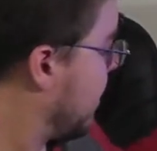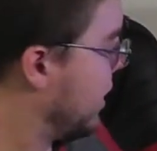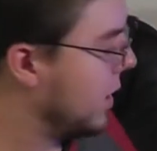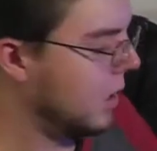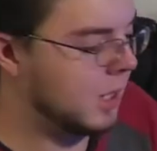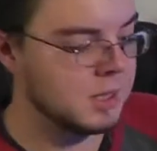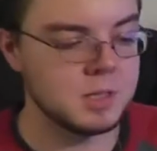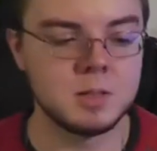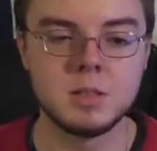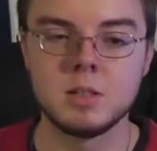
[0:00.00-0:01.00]

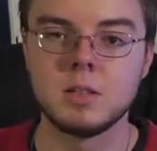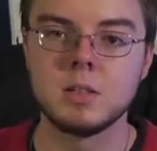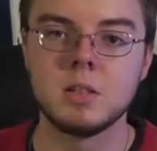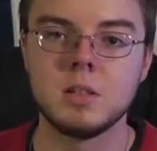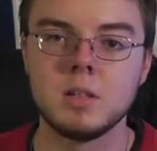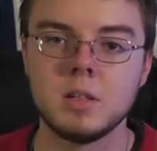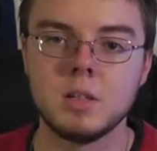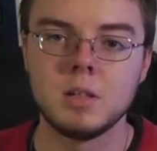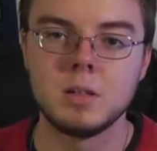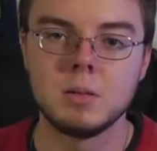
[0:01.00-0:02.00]
PTS
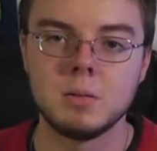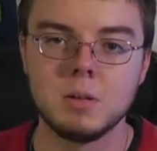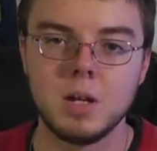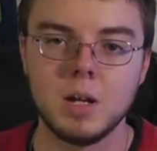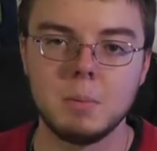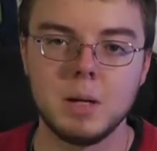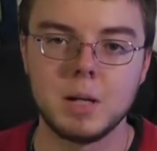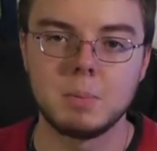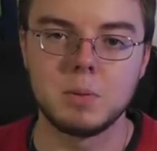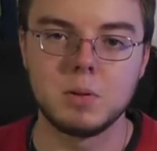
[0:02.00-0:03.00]

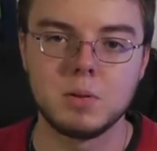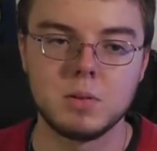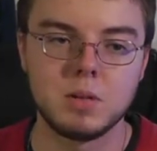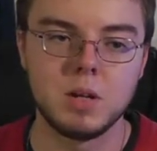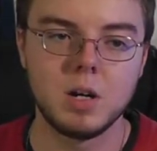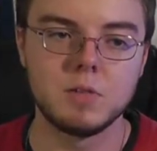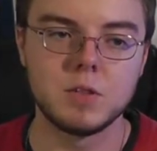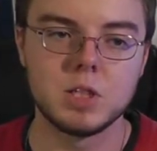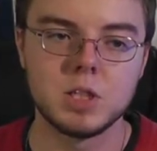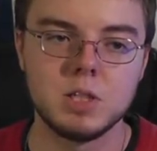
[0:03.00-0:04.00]
Magpul
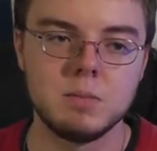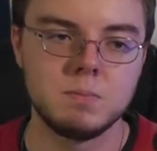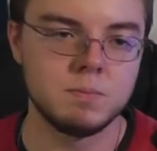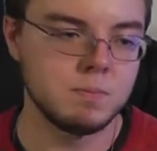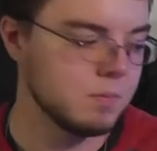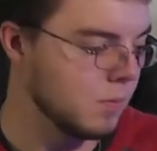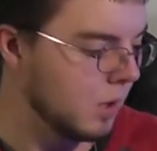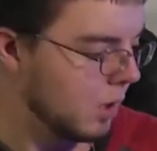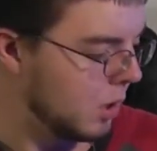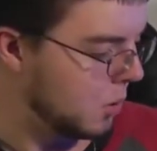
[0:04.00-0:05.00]
RVG,
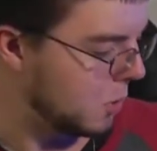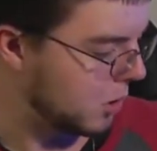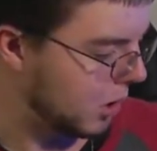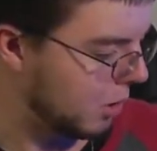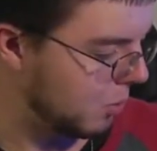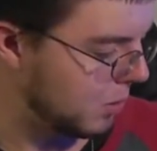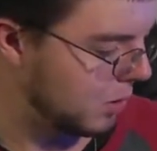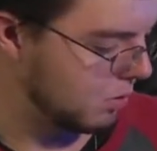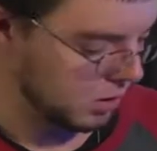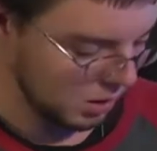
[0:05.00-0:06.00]
which I will be
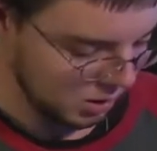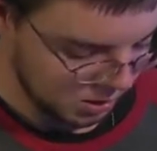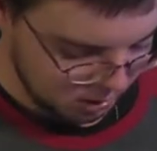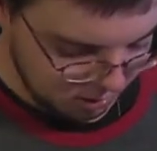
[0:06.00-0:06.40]
using